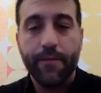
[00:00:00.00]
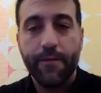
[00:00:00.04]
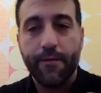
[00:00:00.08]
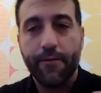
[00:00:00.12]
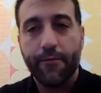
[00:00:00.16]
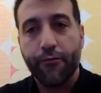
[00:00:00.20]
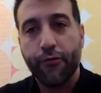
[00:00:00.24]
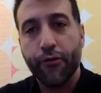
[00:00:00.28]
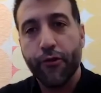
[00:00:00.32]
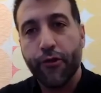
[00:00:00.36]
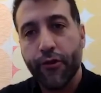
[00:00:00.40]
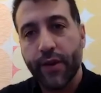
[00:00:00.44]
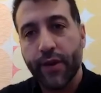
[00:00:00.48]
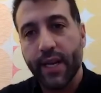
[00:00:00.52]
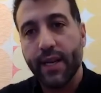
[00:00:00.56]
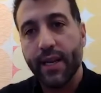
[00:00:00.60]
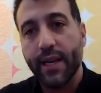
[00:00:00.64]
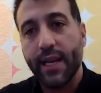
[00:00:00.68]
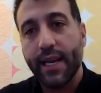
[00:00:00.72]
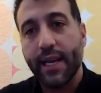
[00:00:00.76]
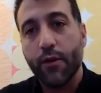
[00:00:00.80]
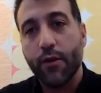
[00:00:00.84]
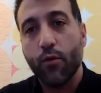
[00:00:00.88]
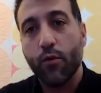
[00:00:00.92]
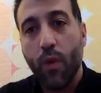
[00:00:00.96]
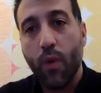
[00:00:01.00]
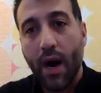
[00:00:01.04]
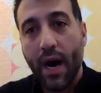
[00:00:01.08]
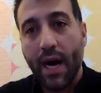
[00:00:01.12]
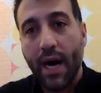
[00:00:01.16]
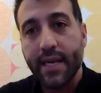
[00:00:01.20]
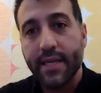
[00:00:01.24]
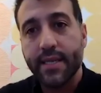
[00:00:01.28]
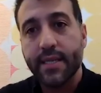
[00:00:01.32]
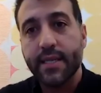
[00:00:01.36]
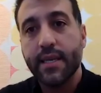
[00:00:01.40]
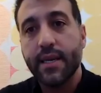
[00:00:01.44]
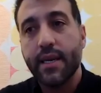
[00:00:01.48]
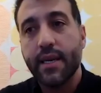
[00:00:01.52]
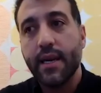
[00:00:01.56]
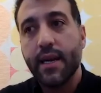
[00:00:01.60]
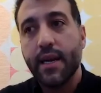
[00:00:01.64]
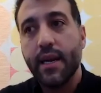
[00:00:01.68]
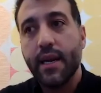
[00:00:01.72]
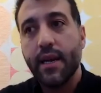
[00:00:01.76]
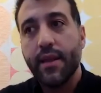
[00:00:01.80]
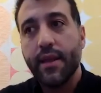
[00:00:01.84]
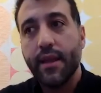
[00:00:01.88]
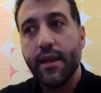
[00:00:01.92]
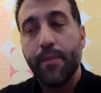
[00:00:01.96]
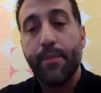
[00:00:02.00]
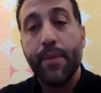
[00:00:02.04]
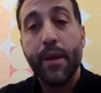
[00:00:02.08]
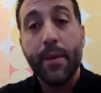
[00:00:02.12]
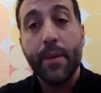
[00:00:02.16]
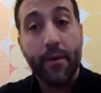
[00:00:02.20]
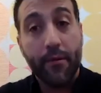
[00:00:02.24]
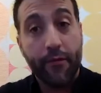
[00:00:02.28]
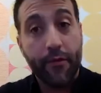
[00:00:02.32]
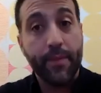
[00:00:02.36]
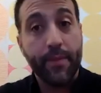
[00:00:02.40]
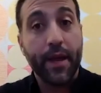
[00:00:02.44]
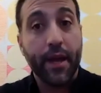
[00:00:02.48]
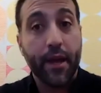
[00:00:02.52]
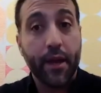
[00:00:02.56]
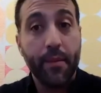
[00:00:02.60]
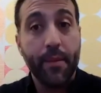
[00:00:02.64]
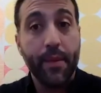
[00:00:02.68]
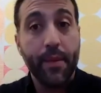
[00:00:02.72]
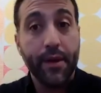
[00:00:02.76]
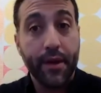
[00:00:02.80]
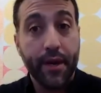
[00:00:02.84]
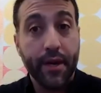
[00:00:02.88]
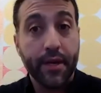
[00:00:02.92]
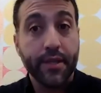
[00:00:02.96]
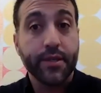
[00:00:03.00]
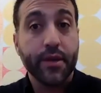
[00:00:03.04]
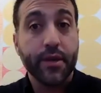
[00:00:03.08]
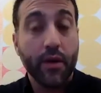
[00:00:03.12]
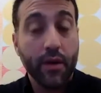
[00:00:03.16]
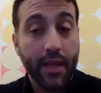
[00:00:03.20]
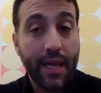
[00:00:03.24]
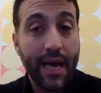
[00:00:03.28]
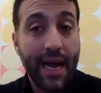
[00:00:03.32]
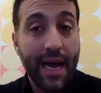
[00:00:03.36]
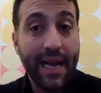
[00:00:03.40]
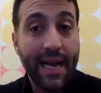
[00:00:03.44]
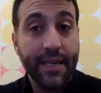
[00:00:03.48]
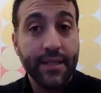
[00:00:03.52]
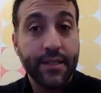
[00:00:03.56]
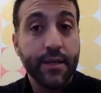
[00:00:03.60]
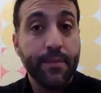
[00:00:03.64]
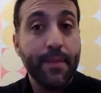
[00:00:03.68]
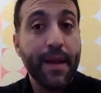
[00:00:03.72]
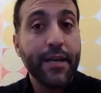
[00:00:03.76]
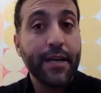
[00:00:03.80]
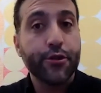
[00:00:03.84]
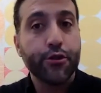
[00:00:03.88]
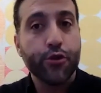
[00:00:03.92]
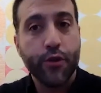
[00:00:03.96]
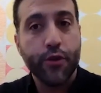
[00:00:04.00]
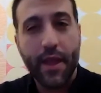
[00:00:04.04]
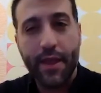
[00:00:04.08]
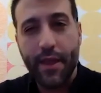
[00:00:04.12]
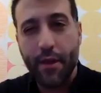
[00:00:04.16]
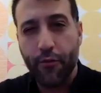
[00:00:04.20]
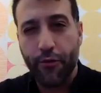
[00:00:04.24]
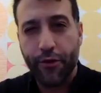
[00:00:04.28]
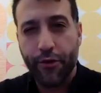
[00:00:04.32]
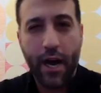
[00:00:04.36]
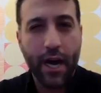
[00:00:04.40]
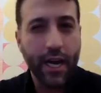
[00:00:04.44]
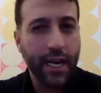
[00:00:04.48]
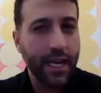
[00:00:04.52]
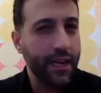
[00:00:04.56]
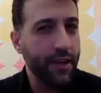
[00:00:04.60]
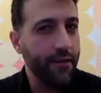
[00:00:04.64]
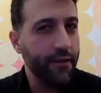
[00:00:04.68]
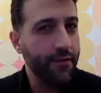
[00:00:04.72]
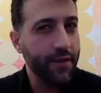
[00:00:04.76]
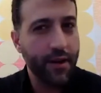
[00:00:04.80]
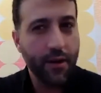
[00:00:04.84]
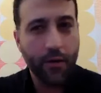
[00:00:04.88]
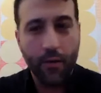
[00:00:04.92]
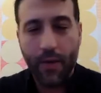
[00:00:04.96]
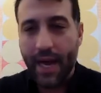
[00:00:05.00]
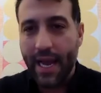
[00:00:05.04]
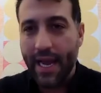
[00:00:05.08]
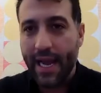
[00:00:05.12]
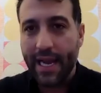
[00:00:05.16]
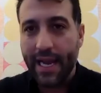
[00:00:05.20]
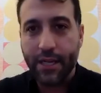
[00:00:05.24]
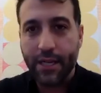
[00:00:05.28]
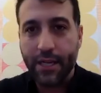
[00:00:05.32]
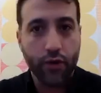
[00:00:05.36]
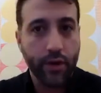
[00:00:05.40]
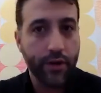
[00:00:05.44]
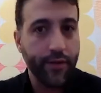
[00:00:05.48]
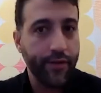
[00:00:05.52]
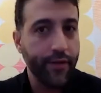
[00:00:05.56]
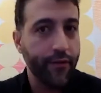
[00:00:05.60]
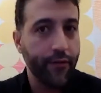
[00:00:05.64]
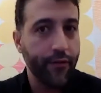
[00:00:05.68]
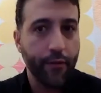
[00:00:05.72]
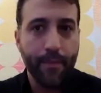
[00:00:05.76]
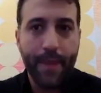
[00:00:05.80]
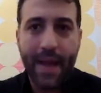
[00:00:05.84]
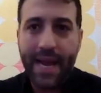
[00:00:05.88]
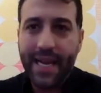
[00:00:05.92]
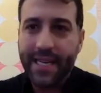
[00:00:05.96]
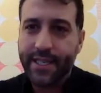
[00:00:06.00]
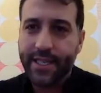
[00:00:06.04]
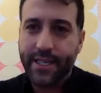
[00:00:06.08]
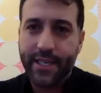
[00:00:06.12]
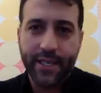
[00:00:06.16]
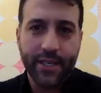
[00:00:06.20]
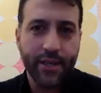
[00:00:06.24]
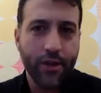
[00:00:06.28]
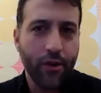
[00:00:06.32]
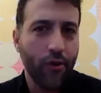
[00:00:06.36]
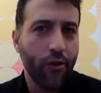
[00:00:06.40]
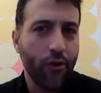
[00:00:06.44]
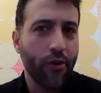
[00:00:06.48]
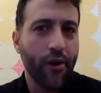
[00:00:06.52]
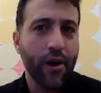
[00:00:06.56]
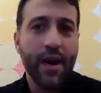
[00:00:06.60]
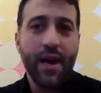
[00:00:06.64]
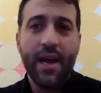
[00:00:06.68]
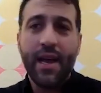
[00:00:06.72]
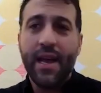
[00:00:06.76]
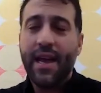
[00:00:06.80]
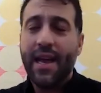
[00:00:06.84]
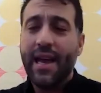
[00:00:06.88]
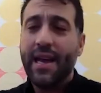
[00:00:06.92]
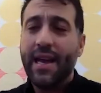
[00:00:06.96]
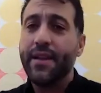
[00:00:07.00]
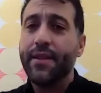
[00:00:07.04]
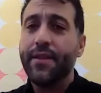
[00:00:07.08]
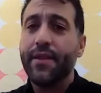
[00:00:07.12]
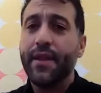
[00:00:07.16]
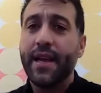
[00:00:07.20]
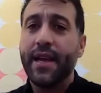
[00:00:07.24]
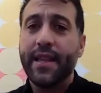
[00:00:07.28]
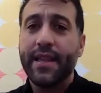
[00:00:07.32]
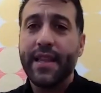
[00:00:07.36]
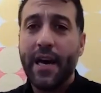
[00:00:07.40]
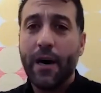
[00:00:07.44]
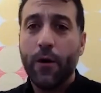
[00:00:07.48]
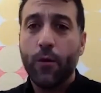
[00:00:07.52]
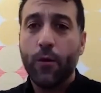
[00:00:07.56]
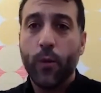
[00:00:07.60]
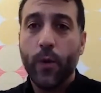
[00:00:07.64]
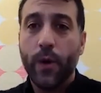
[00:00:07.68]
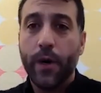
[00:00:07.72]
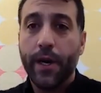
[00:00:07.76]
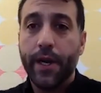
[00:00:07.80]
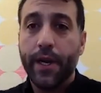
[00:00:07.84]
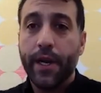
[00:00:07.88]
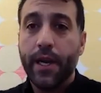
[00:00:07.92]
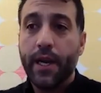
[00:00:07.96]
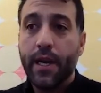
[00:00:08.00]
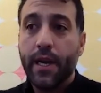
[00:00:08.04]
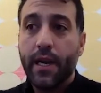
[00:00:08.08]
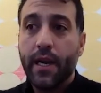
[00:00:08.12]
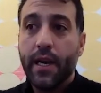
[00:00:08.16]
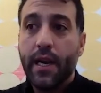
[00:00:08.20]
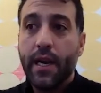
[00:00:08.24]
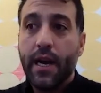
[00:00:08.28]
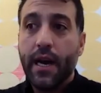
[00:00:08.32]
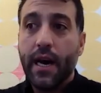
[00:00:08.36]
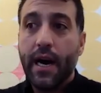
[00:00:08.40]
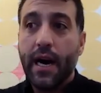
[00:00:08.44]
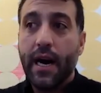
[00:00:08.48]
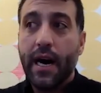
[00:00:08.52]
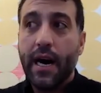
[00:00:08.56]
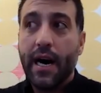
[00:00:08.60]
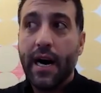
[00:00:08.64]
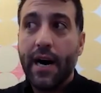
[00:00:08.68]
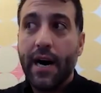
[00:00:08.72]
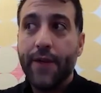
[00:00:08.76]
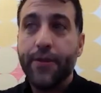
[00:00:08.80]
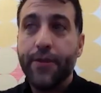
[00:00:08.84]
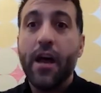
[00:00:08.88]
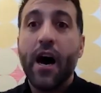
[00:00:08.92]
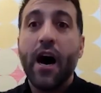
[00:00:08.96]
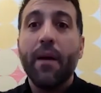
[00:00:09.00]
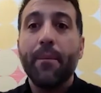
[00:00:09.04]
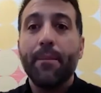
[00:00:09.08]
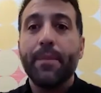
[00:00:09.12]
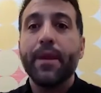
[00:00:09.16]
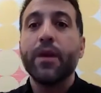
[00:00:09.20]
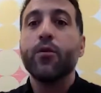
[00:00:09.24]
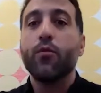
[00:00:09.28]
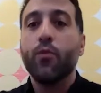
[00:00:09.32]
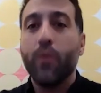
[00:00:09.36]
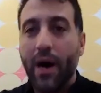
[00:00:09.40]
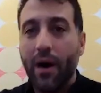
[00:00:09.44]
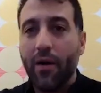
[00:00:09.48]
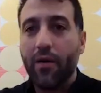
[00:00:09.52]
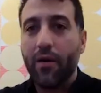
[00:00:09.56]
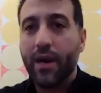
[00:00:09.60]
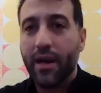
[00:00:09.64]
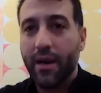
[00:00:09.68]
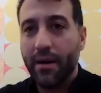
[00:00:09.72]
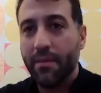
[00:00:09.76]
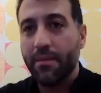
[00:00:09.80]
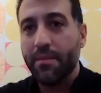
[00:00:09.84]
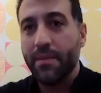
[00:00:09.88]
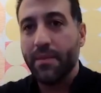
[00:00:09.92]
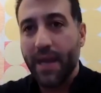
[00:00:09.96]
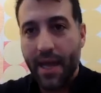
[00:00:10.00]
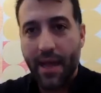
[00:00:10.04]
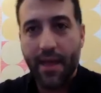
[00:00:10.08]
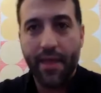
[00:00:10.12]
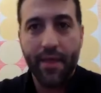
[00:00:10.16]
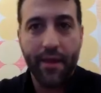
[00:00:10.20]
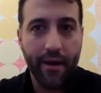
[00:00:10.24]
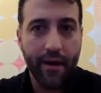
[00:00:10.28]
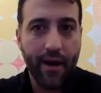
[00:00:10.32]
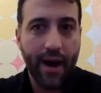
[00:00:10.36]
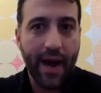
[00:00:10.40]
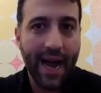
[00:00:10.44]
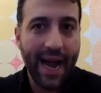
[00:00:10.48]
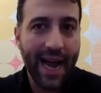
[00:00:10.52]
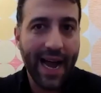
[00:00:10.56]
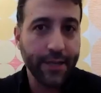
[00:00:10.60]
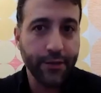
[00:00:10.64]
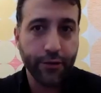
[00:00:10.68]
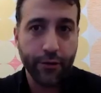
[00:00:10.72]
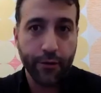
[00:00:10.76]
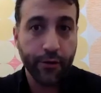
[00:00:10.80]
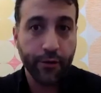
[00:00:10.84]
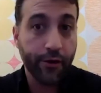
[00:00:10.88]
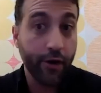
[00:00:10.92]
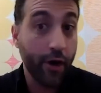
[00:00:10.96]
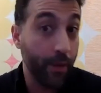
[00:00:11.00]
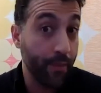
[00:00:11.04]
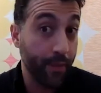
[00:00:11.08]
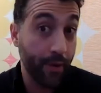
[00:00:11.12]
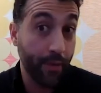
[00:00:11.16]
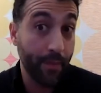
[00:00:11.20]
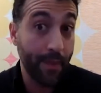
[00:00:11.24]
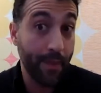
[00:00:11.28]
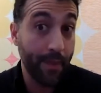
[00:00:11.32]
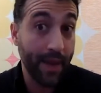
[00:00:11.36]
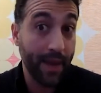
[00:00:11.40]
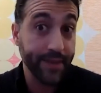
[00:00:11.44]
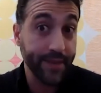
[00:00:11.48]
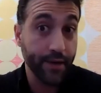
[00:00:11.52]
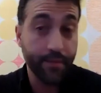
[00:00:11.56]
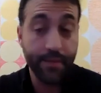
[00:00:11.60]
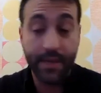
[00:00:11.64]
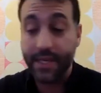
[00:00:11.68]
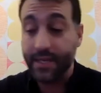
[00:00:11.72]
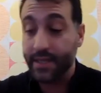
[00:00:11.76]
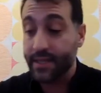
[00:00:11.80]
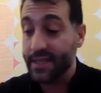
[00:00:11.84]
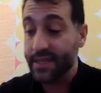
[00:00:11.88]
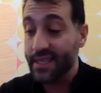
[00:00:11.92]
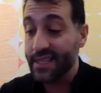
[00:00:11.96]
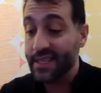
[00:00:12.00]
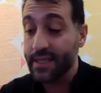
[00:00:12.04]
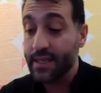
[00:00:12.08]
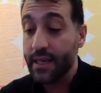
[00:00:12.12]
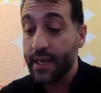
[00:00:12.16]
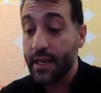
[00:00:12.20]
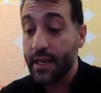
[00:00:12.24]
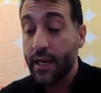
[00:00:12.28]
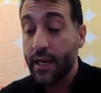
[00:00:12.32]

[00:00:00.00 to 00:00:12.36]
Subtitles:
frequently watch the people from the communities online to make sure that they were not giving away any sort of information or anything that would not be welcome in their eyes or compromise their business.